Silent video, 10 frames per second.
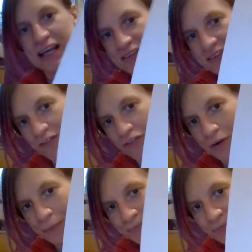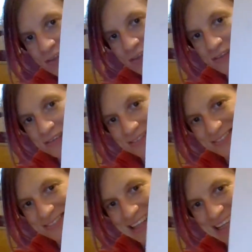as you see, I've got
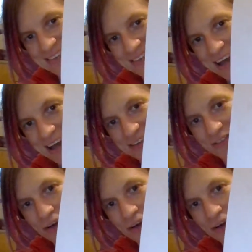inside,